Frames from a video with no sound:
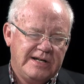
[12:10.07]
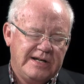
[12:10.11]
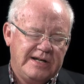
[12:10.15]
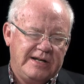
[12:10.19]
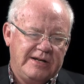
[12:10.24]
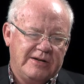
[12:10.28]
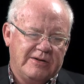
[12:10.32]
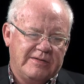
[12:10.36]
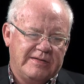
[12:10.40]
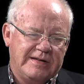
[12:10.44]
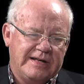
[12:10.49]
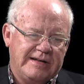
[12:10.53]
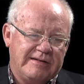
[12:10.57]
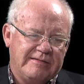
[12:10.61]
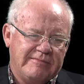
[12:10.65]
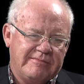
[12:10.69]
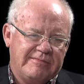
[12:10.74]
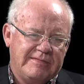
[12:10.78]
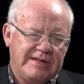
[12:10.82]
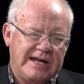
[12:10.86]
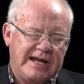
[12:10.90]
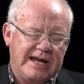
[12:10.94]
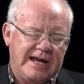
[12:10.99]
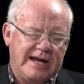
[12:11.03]
You know, they
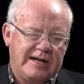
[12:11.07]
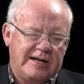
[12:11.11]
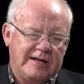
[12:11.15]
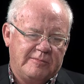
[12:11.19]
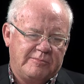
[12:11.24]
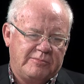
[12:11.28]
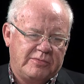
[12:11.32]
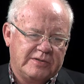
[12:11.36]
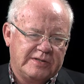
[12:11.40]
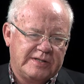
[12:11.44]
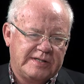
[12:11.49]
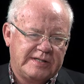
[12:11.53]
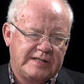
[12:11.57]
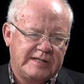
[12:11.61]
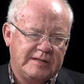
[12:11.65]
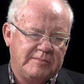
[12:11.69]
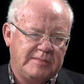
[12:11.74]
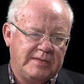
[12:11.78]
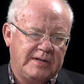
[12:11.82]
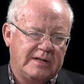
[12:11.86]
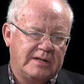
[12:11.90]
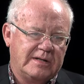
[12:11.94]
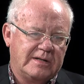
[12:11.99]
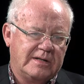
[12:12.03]
they end up with
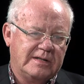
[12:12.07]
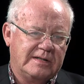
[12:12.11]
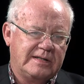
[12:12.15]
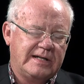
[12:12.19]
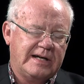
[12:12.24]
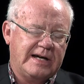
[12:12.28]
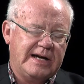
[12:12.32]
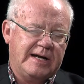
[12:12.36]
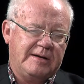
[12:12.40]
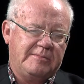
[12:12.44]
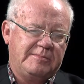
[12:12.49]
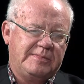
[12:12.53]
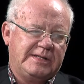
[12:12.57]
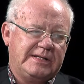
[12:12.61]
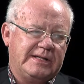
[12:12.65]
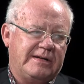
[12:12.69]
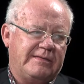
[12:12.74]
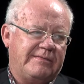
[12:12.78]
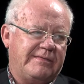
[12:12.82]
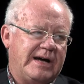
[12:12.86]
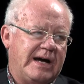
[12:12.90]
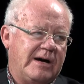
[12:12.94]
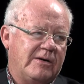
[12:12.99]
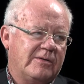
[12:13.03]
similar types
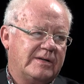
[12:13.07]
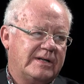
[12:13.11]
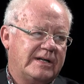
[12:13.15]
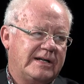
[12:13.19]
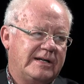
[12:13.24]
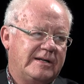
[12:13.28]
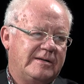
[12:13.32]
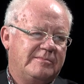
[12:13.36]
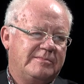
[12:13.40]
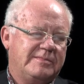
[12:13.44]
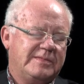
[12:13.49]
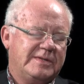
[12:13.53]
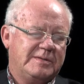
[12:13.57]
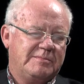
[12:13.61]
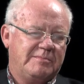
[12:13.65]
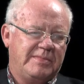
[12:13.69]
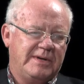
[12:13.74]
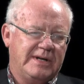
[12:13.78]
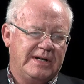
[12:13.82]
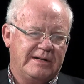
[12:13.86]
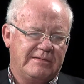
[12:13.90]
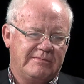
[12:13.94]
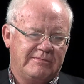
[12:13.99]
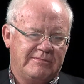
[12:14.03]
of outcomes,
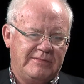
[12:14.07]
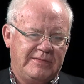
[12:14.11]
but,